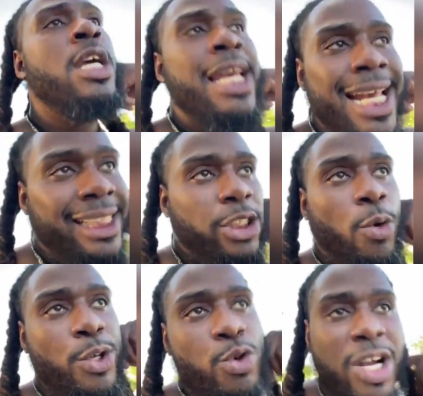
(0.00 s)
And so
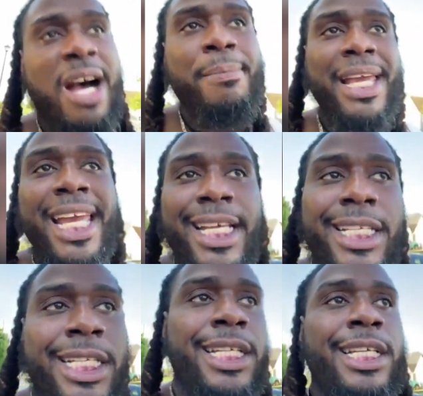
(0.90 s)
when you come in,
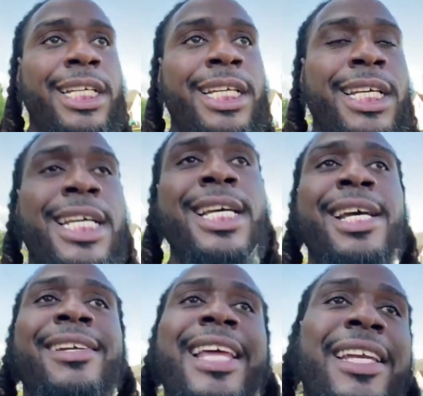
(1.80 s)

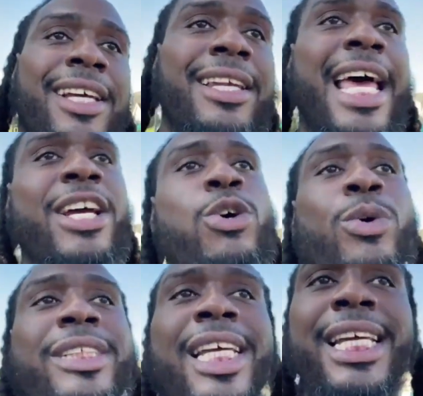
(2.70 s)
they looking like, who
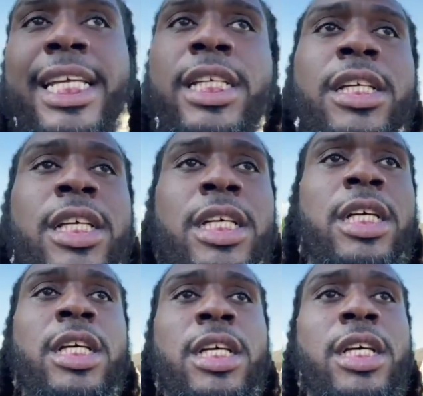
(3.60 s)
is he?
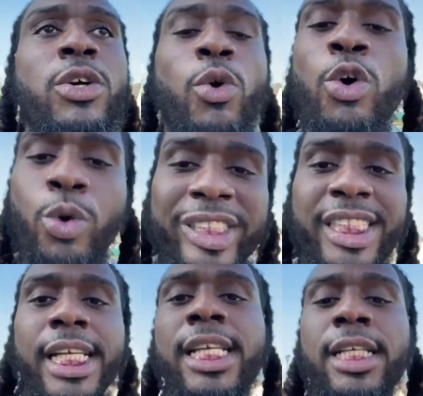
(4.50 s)
Or who is
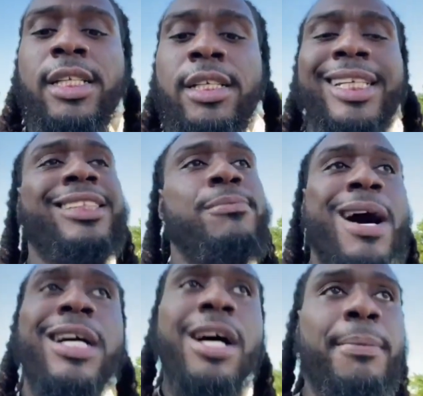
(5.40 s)
she? This is my
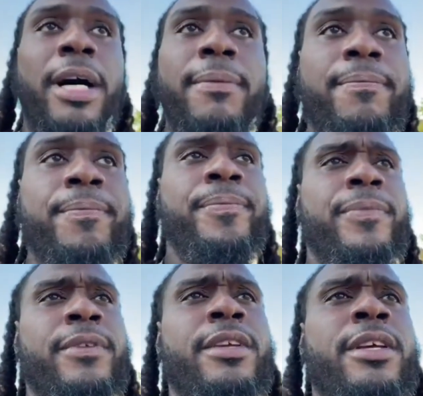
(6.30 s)
come up.
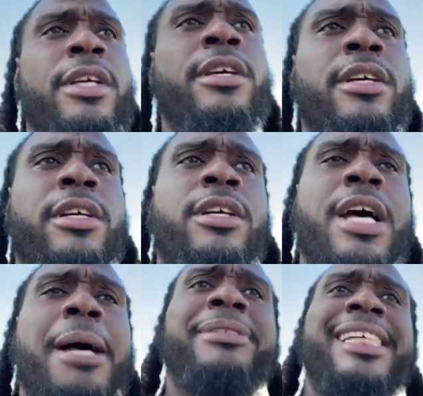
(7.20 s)

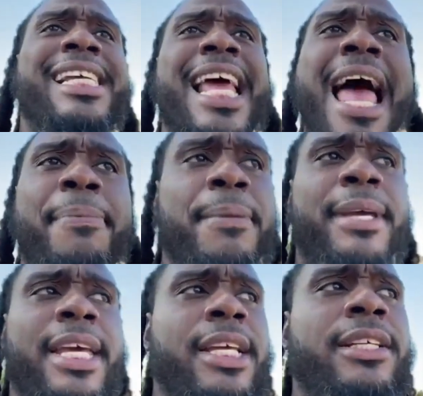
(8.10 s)
I'm seeing it happen, man.